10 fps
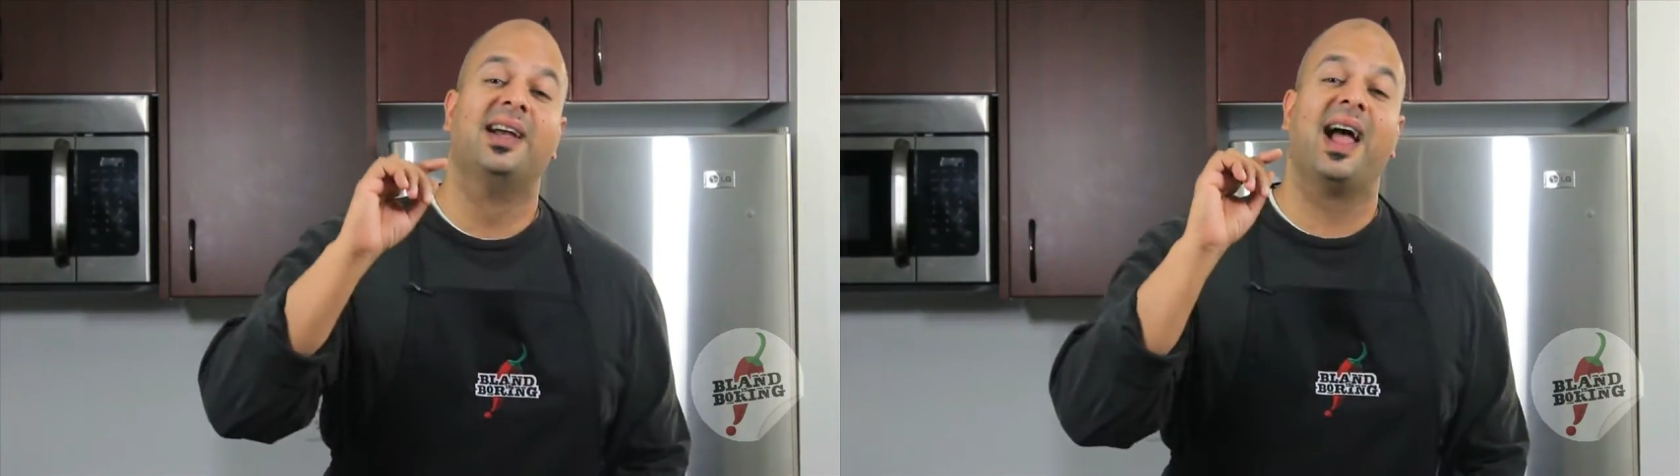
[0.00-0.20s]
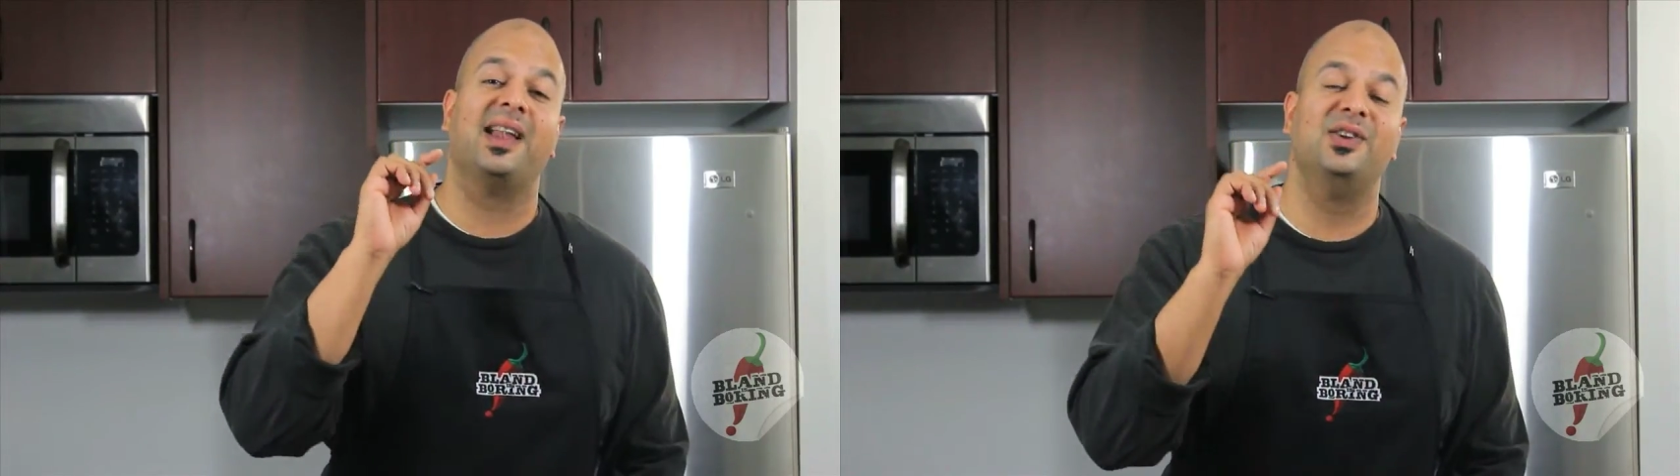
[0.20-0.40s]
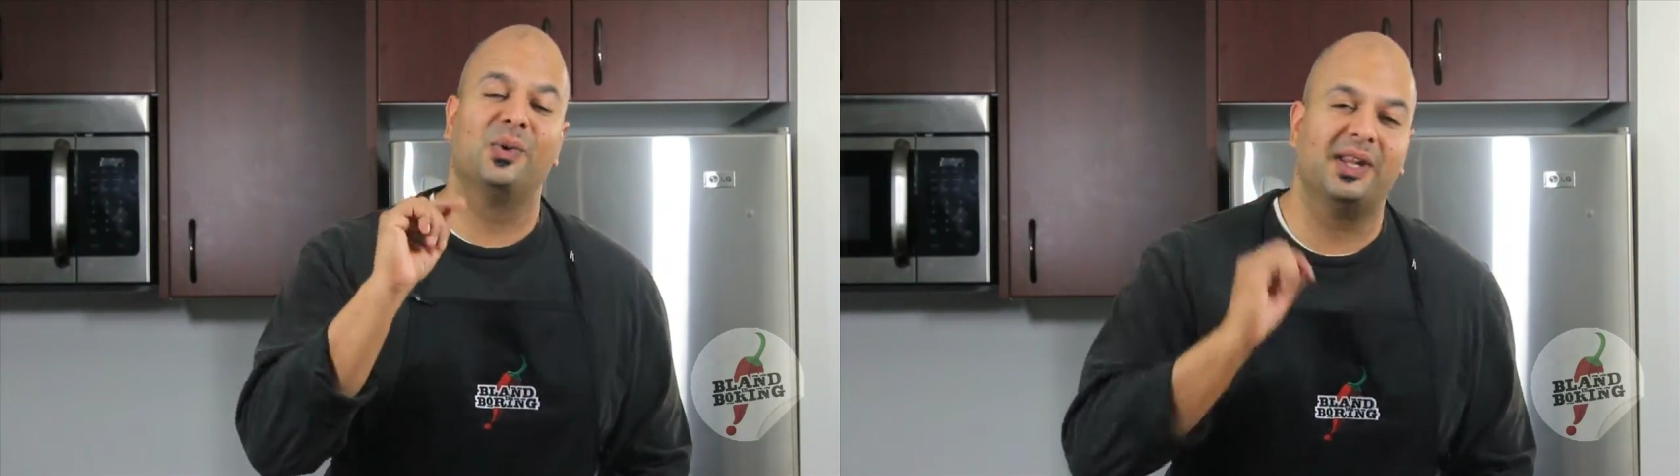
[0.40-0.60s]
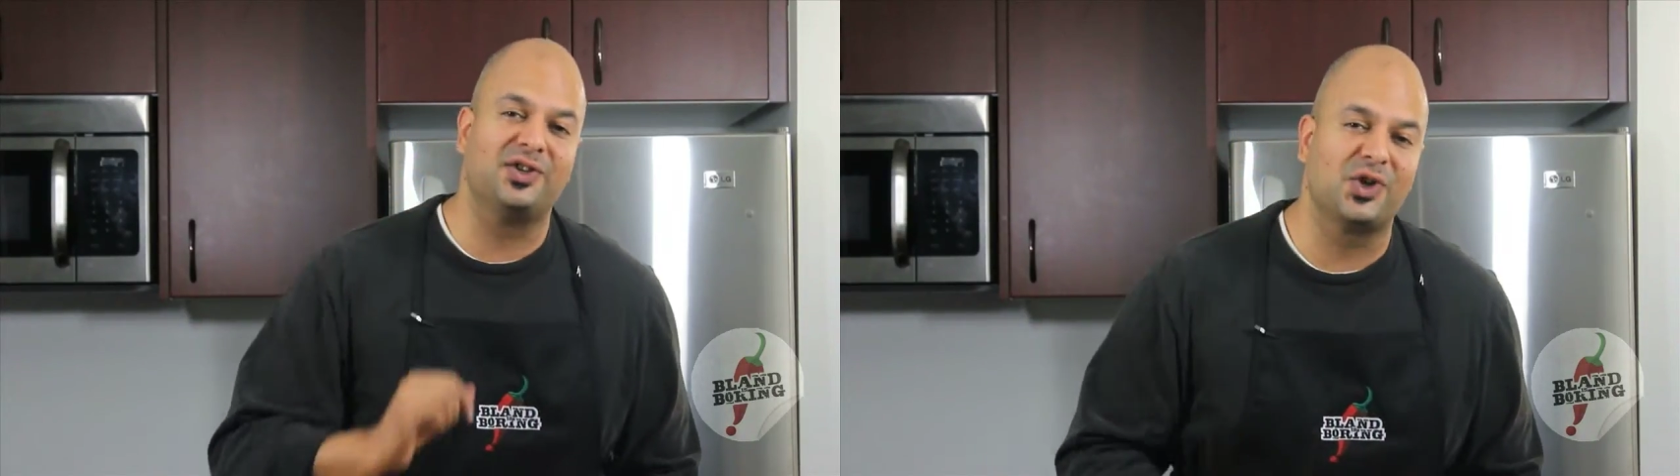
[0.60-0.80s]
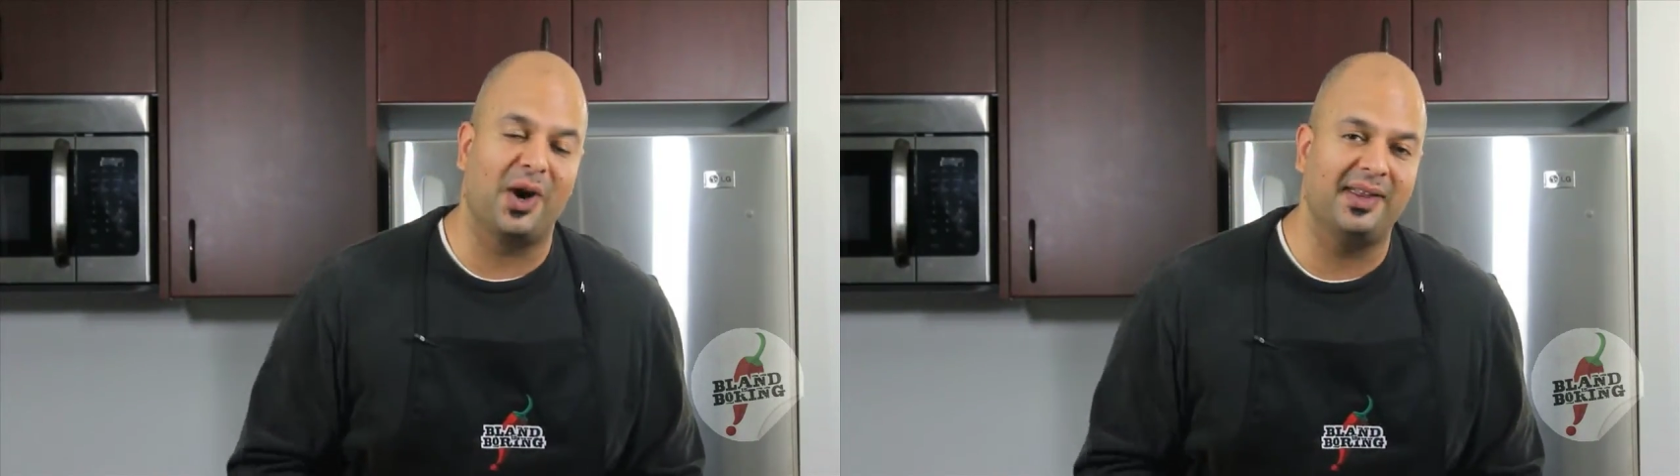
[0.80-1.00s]
And you will
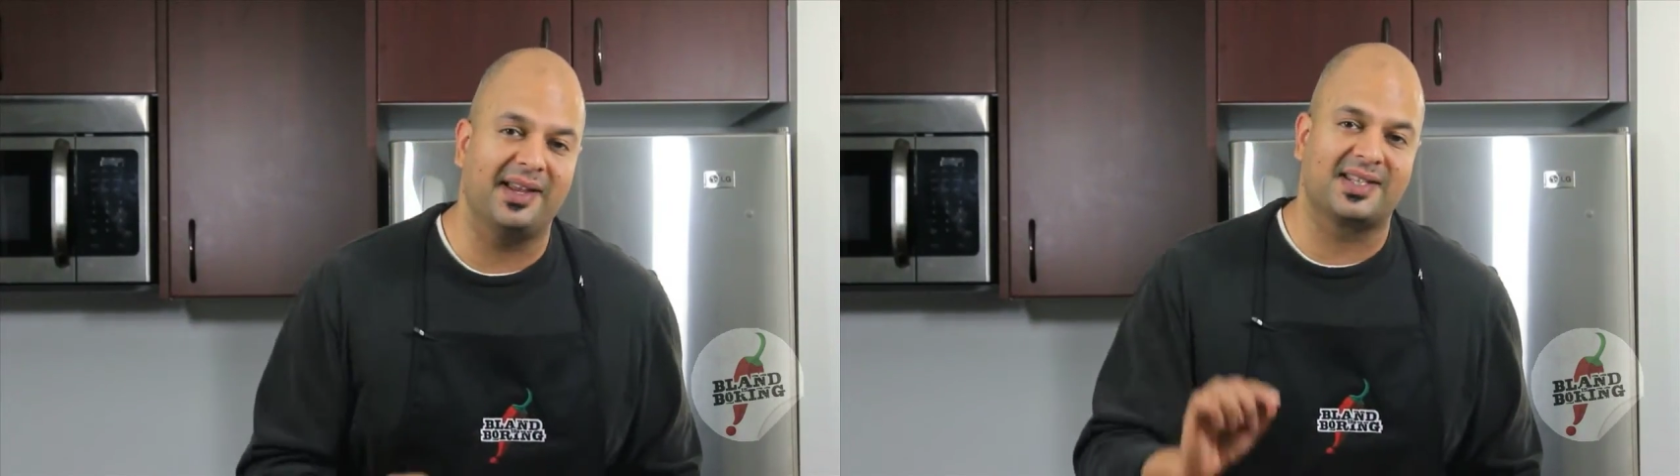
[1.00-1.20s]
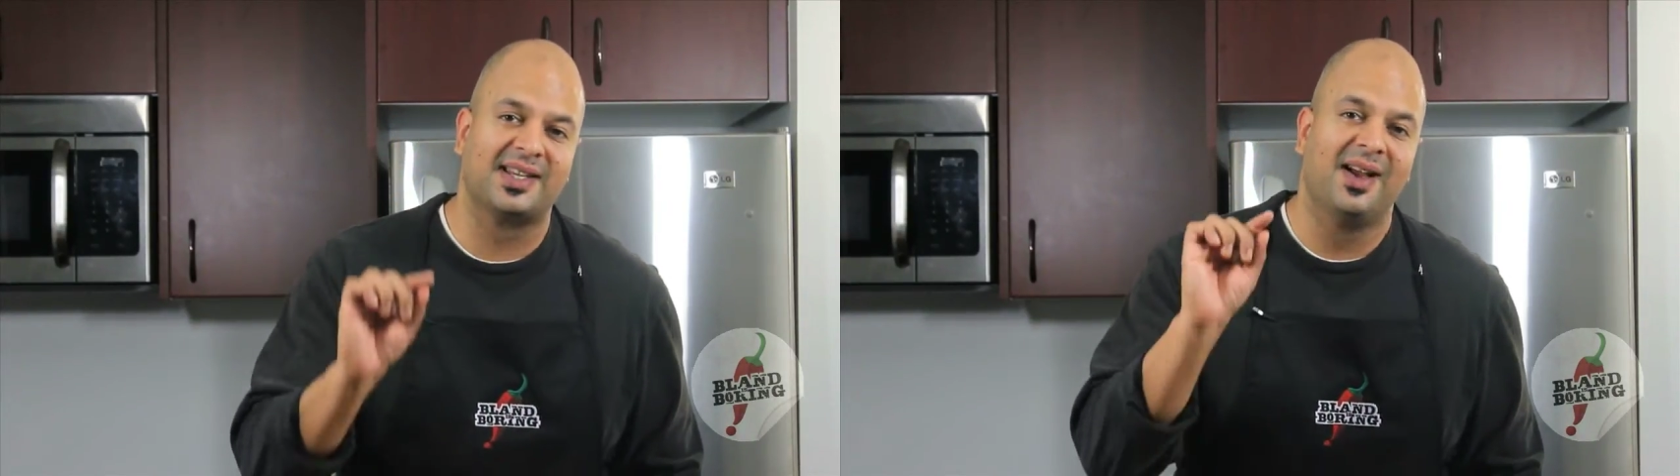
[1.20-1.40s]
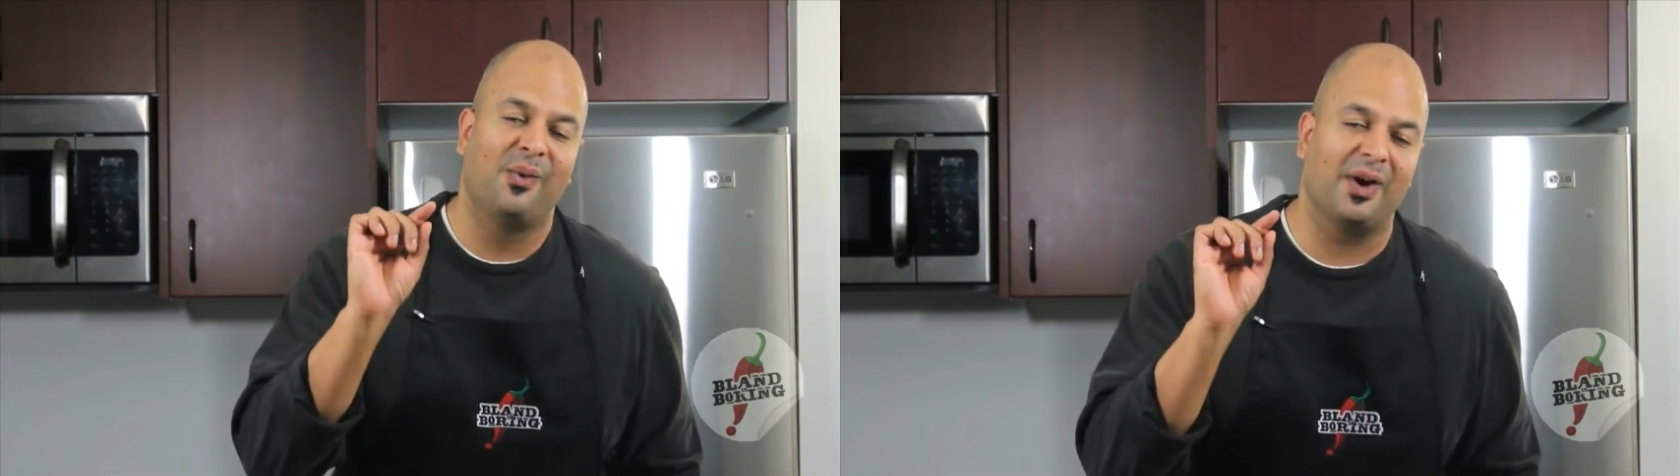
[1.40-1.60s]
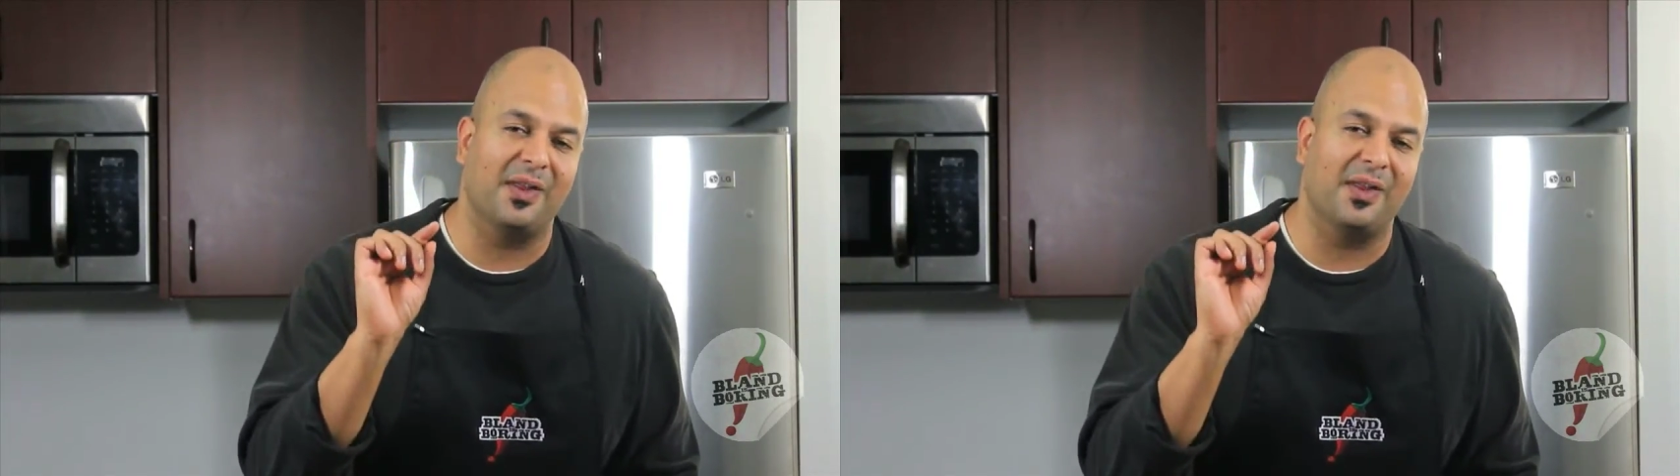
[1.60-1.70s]
enjoy this, one